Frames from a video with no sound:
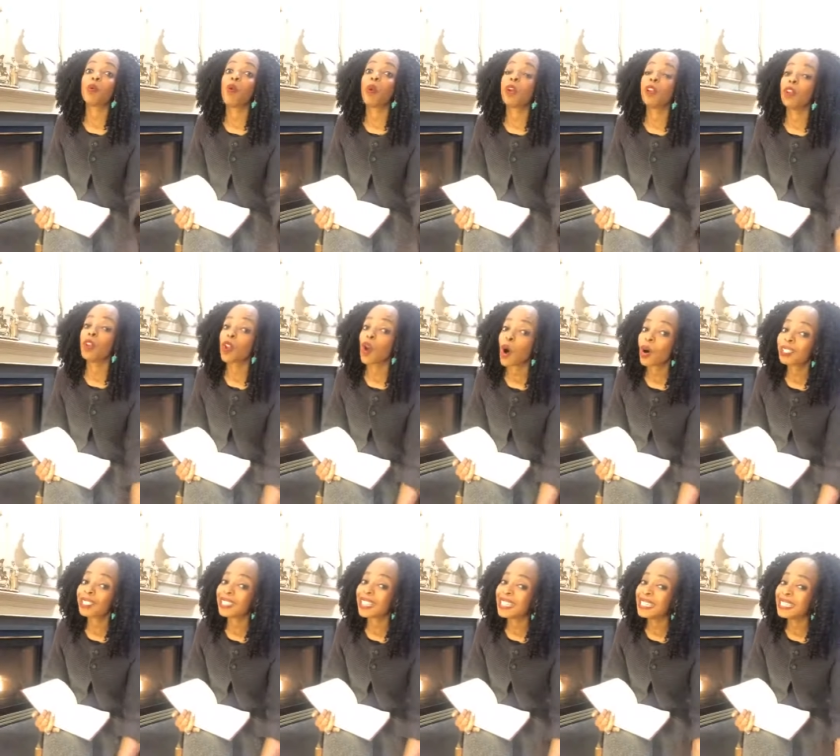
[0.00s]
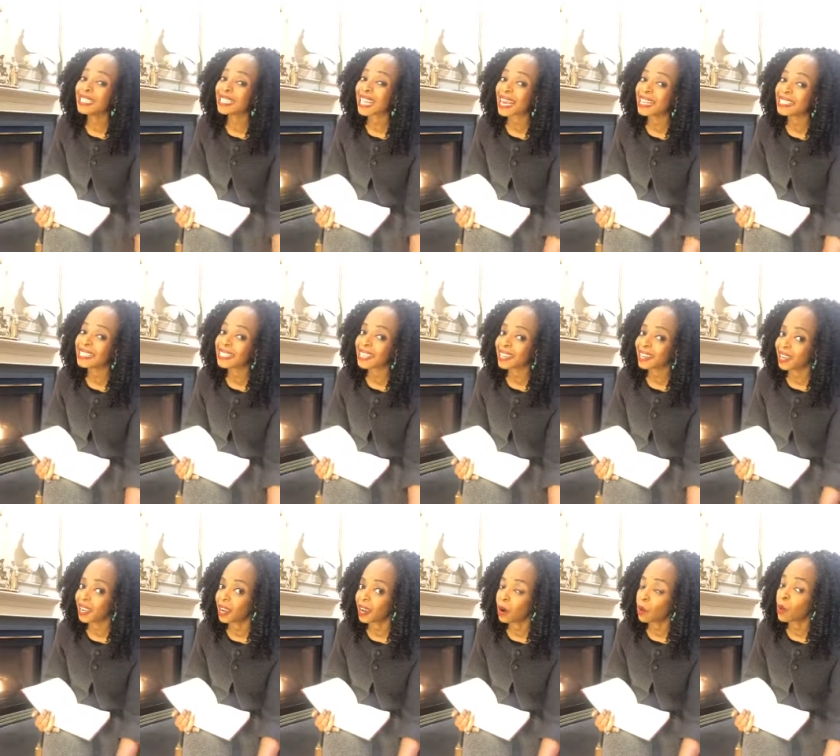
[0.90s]
who are not in
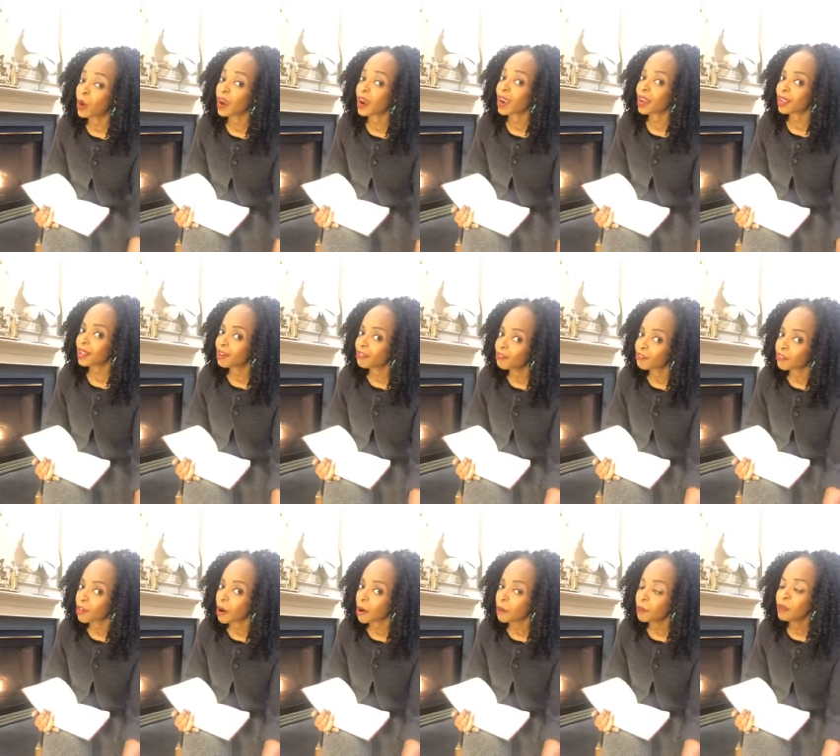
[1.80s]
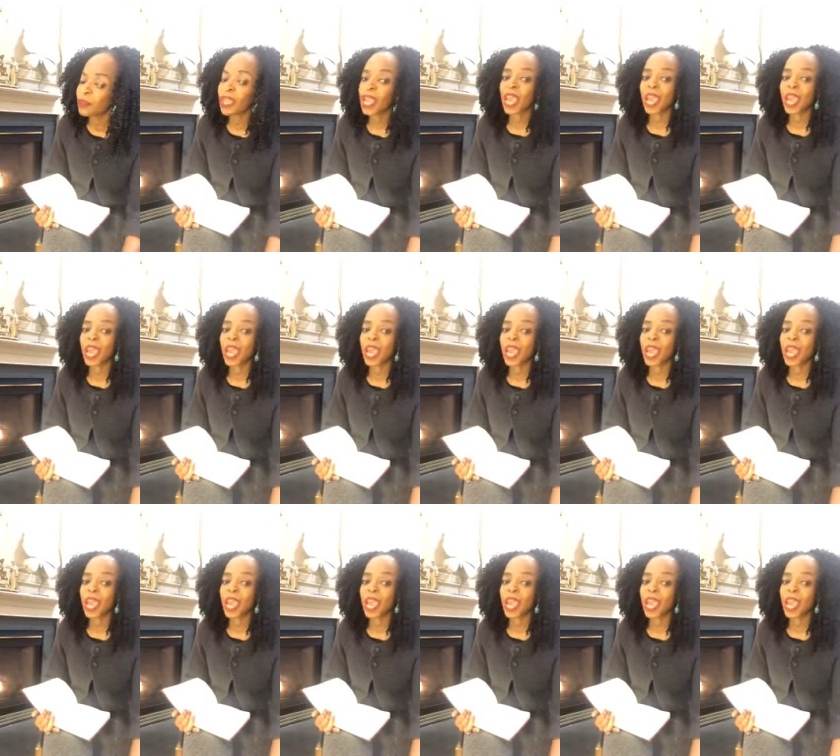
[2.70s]
Tanzania, where I come from,